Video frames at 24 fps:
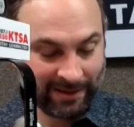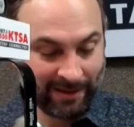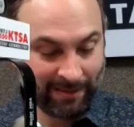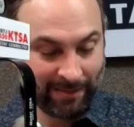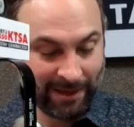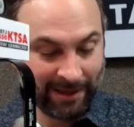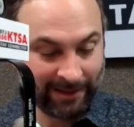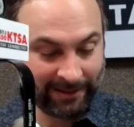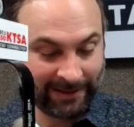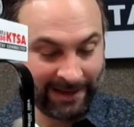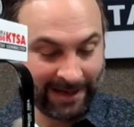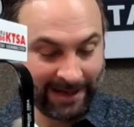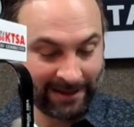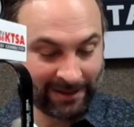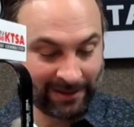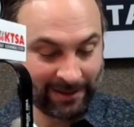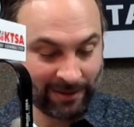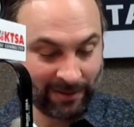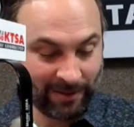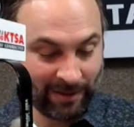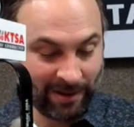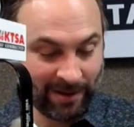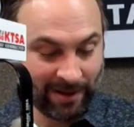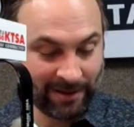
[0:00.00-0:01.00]
about that.
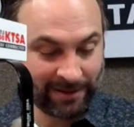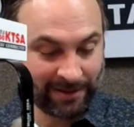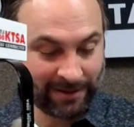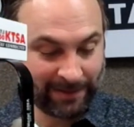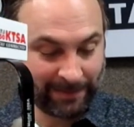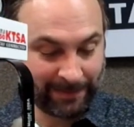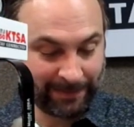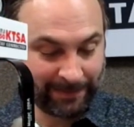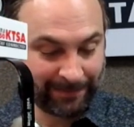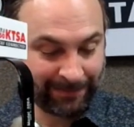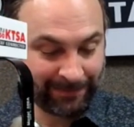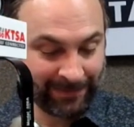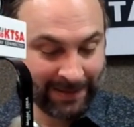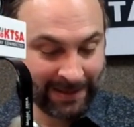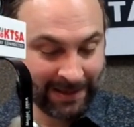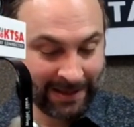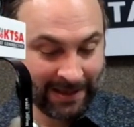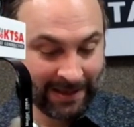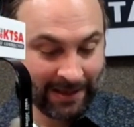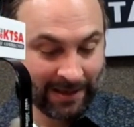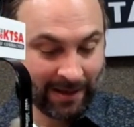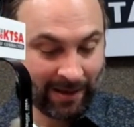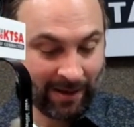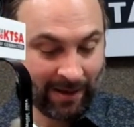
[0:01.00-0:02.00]
So awesome.
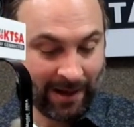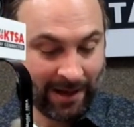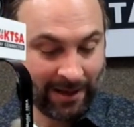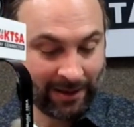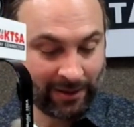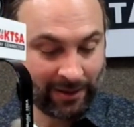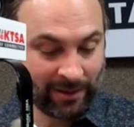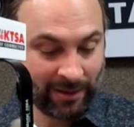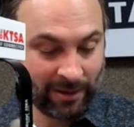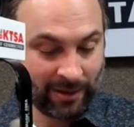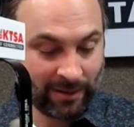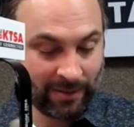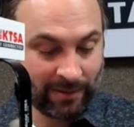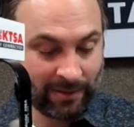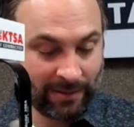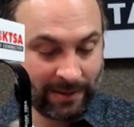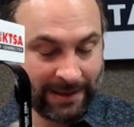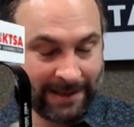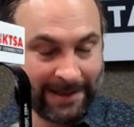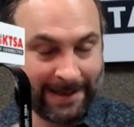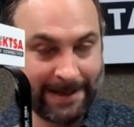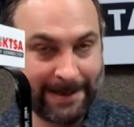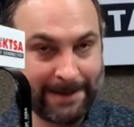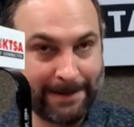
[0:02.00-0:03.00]
All right. So
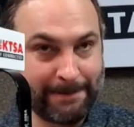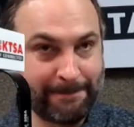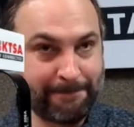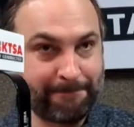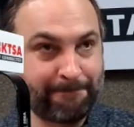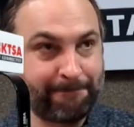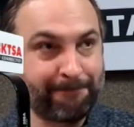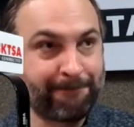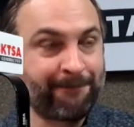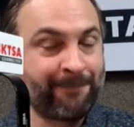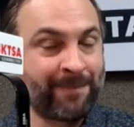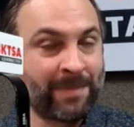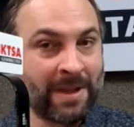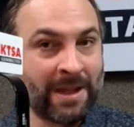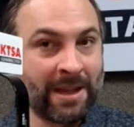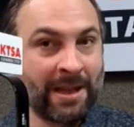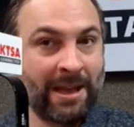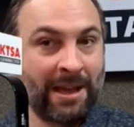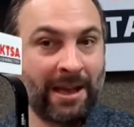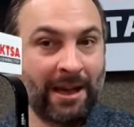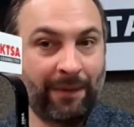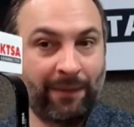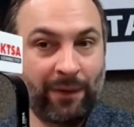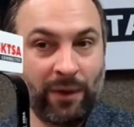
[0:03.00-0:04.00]

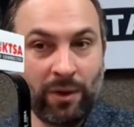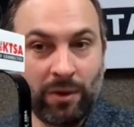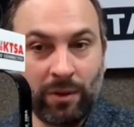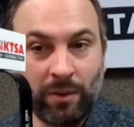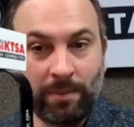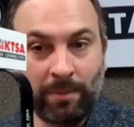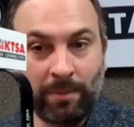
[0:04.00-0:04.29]
if you